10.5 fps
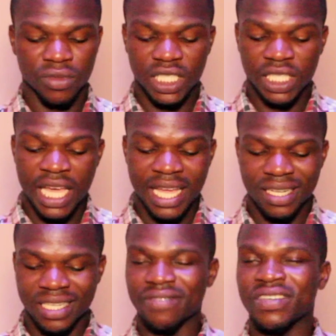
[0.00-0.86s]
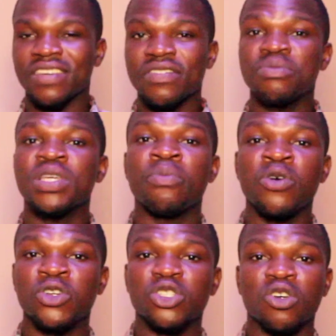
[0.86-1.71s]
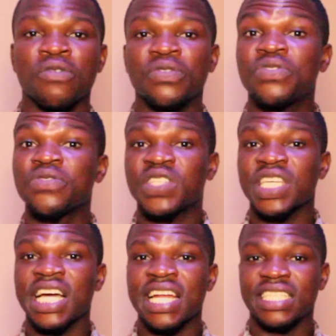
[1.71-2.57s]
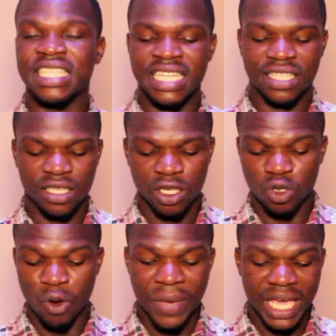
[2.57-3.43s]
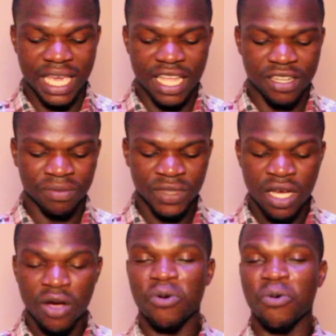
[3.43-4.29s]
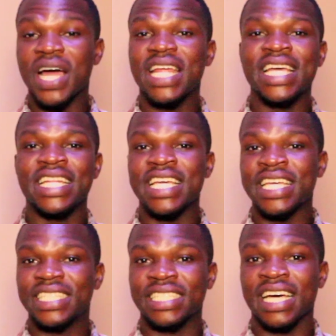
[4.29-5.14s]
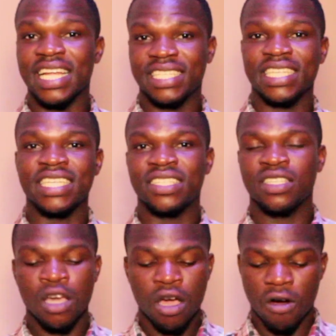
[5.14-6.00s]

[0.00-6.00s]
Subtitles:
Then they've given me a bonus of 15 Ghana cedis, so making 108 Ghana cedis.